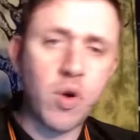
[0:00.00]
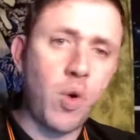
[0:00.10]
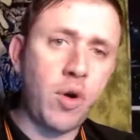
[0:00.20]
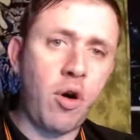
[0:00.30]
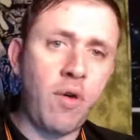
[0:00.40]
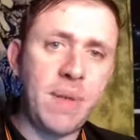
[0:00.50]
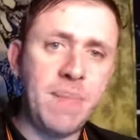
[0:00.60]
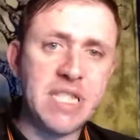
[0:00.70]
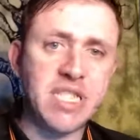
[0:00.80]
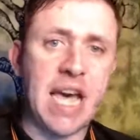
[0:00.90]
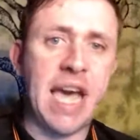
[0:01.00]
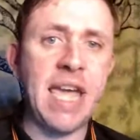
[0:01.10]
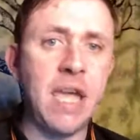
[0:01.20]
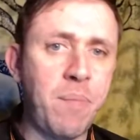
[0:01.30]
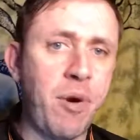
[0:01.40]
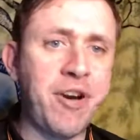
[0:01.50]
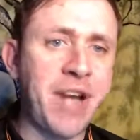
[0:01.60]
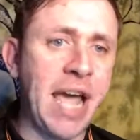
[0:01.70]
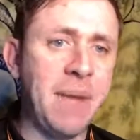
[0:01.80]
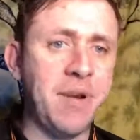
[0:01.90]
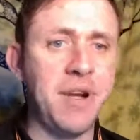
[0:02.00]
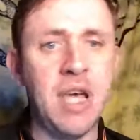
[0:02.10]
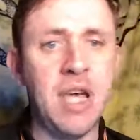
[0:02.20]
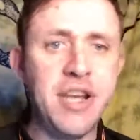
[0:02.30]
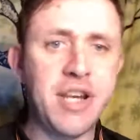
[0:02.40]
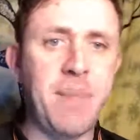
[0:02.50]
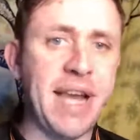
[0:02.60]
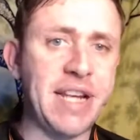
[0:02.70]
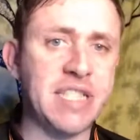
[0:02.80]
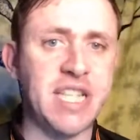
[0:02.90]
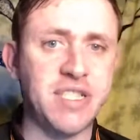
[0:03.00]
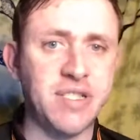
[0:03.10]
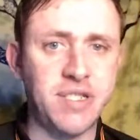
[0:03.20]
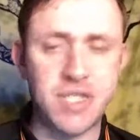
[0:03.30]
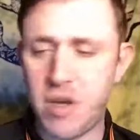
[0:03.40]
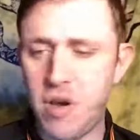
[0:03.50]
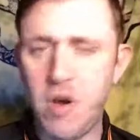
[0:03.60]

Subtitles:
going on than meets the eye. Poor timing to make decisions